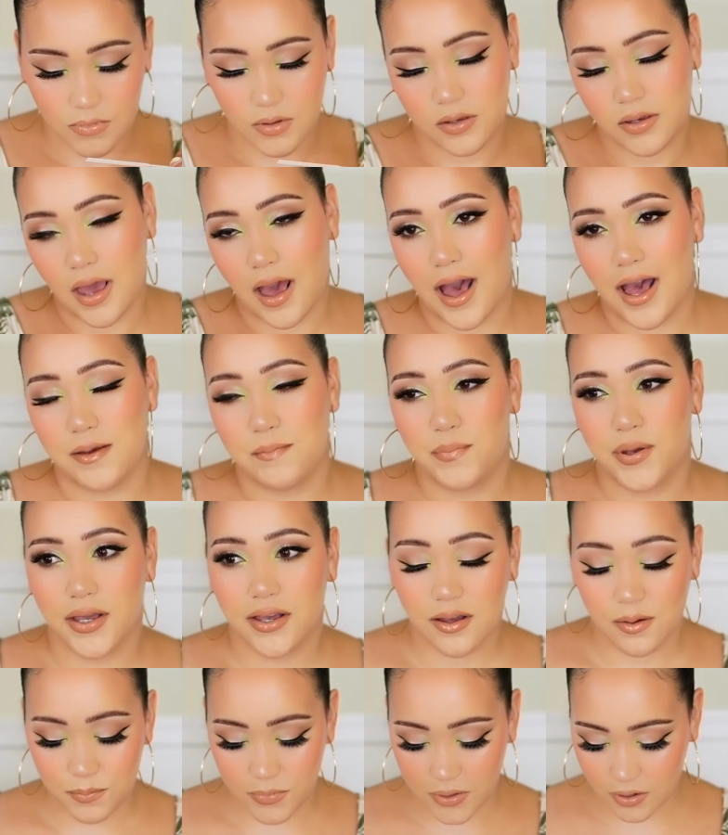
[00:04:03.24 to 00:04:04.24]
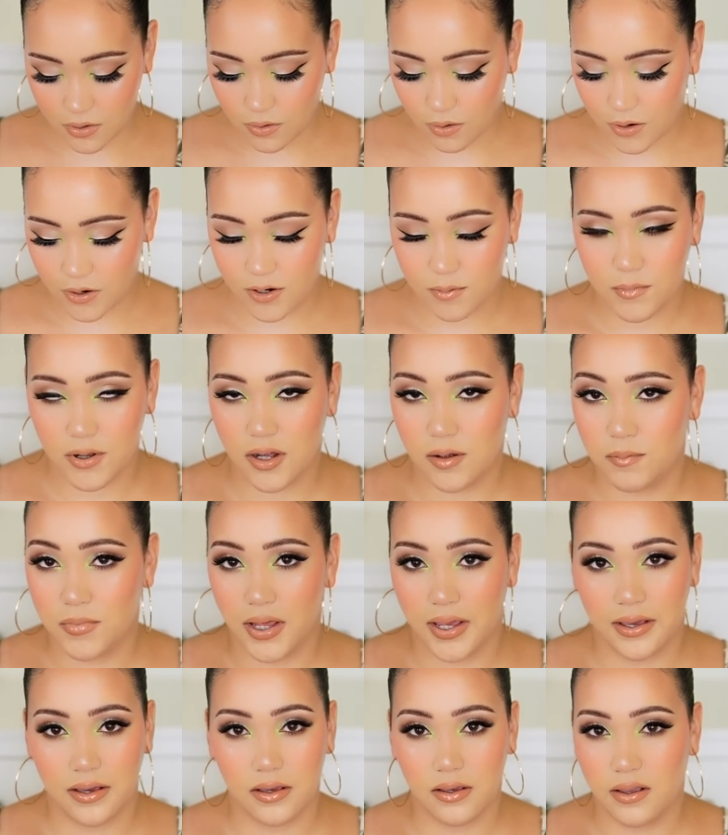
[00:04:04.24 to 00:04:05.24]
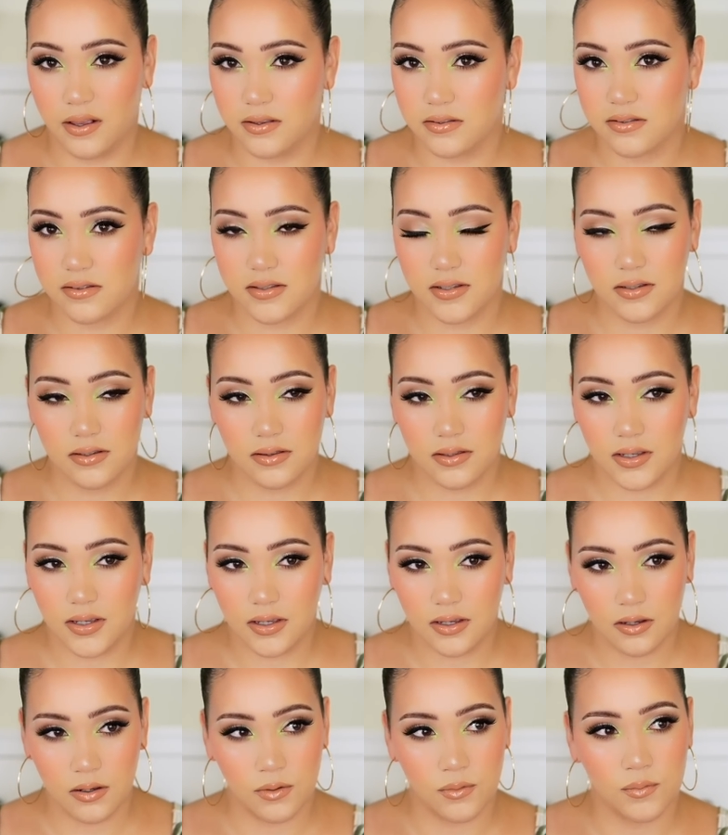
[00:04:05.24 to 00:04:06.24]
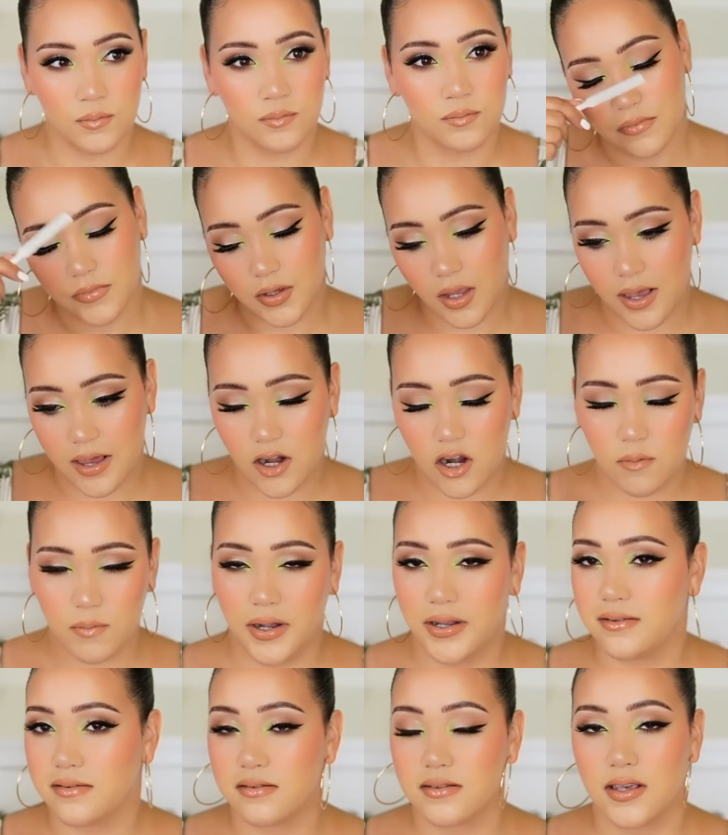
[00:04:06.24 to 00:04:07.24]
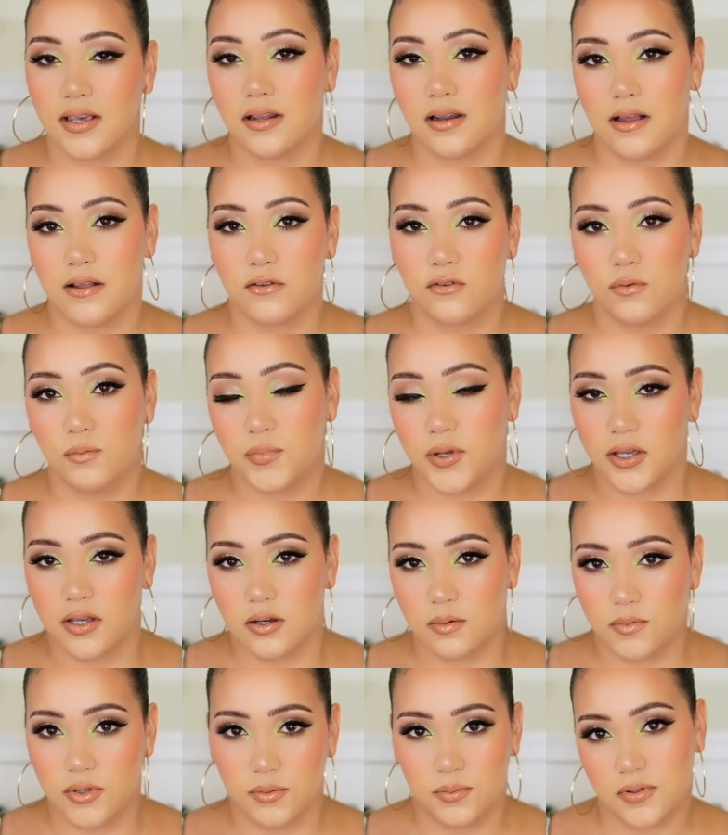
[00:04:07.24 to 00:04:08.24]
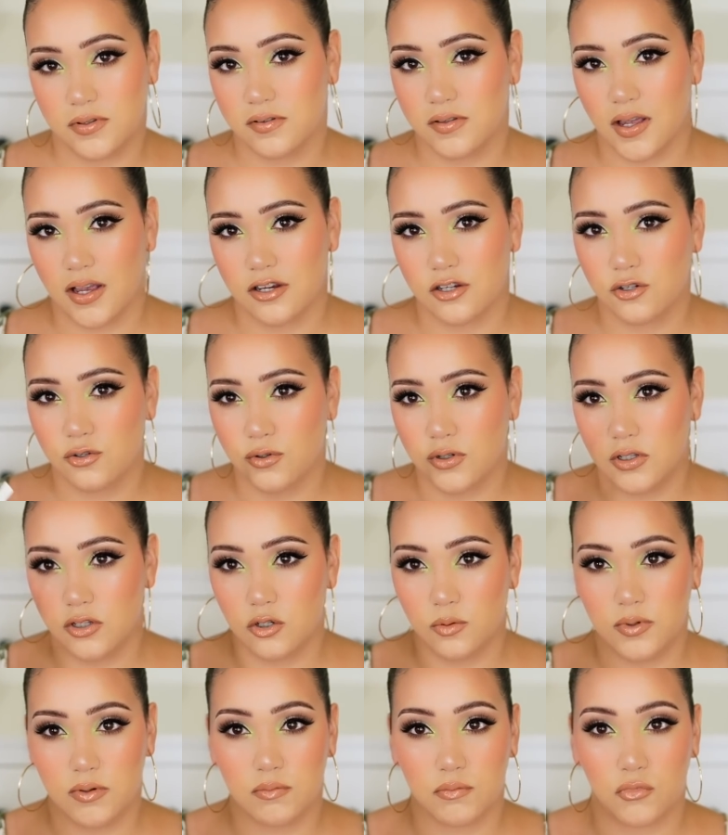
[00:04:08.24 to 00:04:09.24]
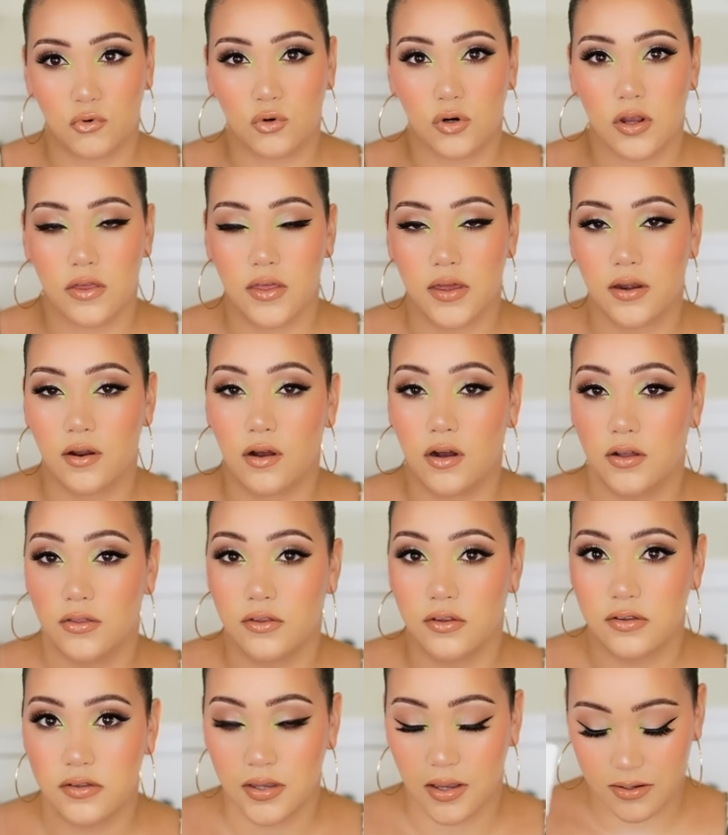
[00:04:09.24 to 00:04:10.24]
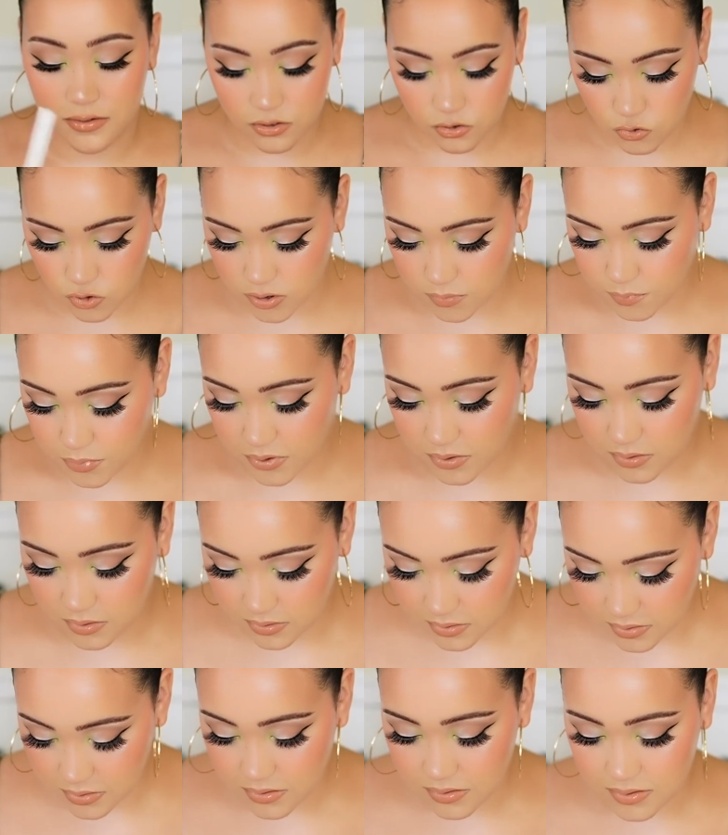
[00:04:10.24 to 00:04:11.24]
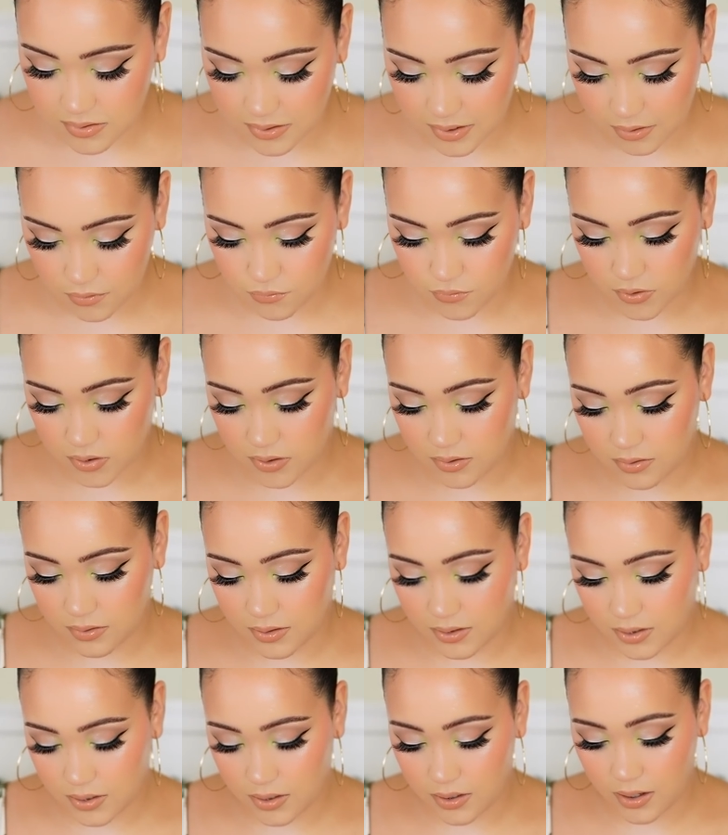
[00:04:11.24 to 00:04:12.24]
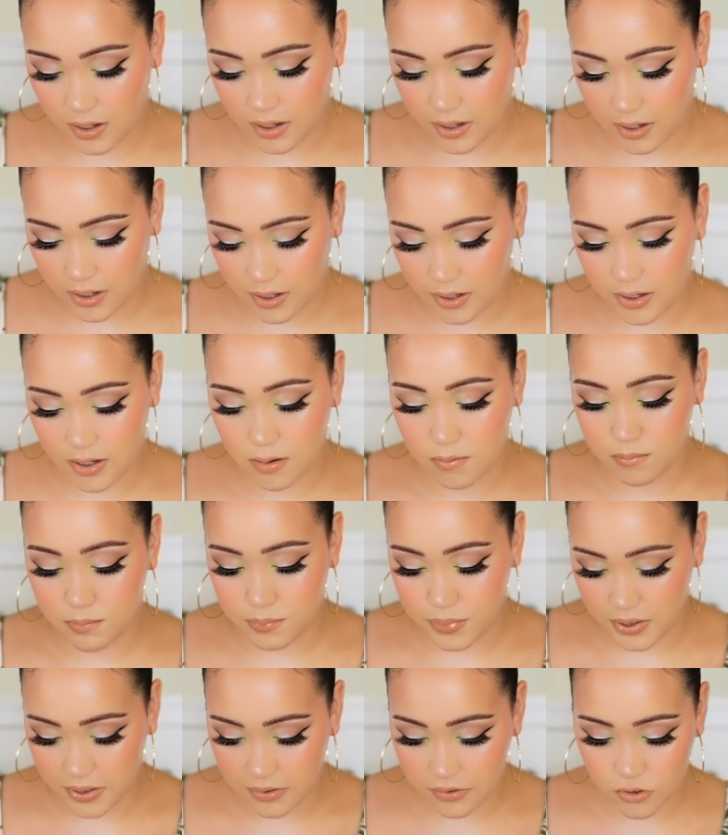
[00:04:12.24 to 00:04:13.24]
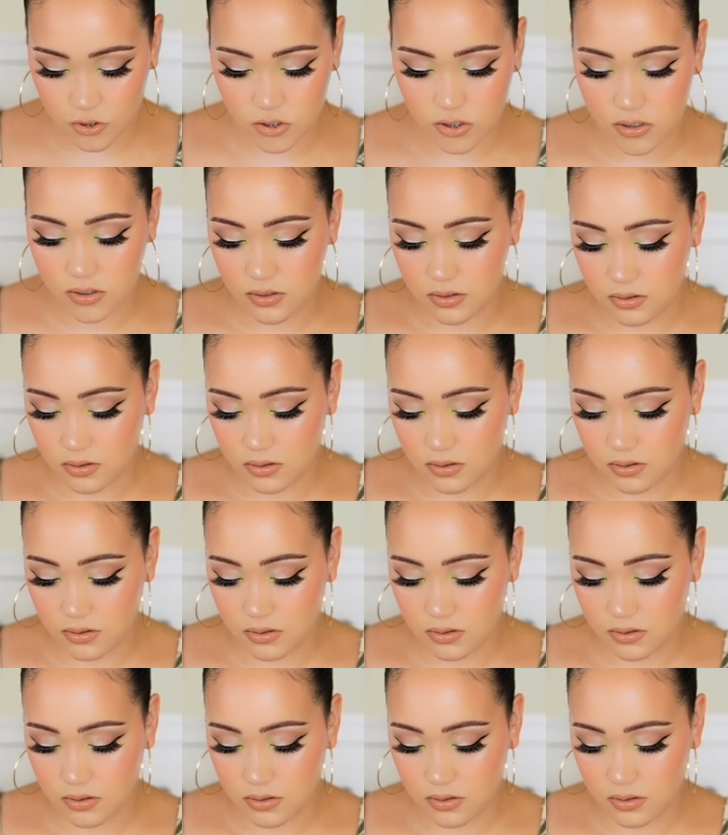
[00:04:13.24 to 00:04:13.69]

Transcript: Yeah, I pick up the cardamom like instantly. And on my skin, I do pick up the pistachio a little bit more than on the test strip. But this is definitely a beach